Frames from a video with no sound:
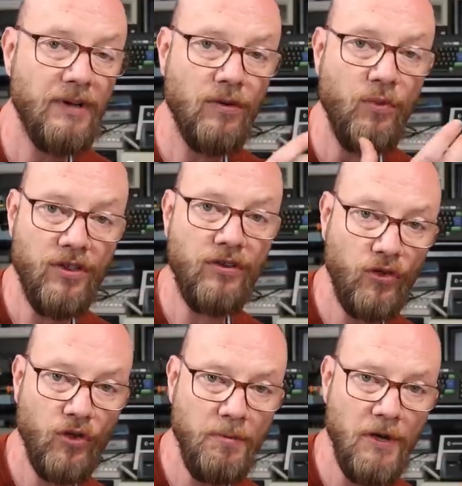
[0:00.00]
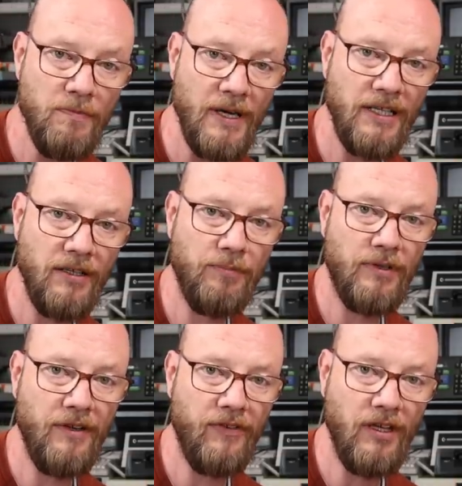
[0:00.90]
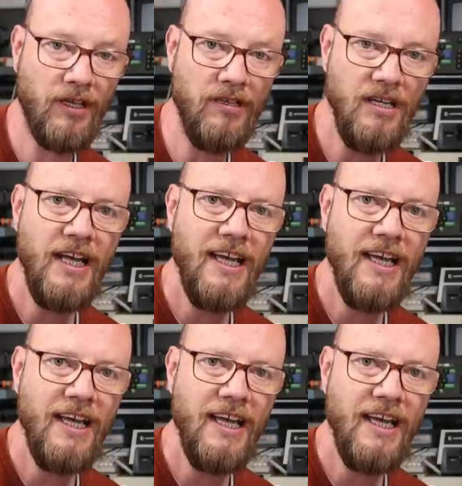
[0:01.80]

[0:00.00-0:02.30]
but with the turbo button pressed in,